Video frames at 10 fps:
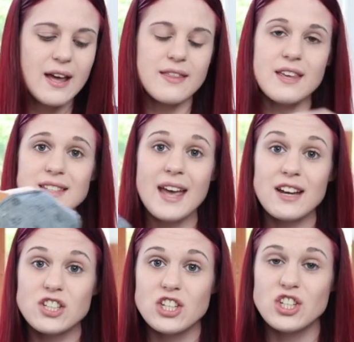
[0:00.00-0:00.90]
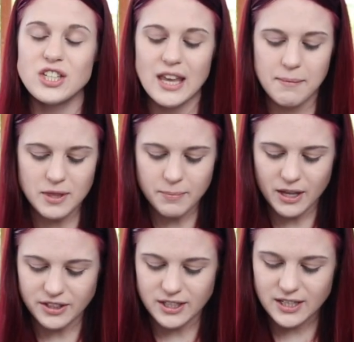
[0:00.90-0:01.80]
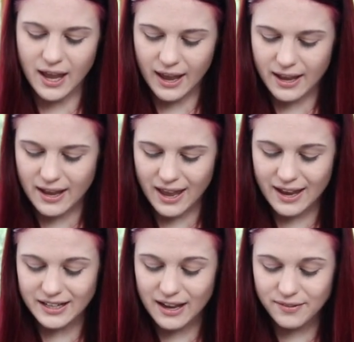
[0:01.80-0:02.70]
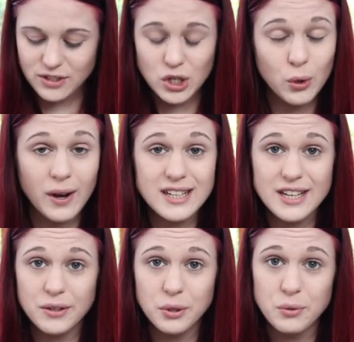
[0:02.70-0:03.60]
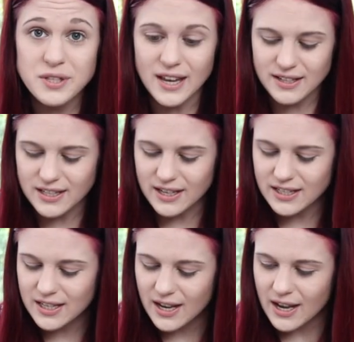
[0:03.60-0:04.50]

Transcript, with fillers: This actually just came in the mail today and I have no idea who sent it.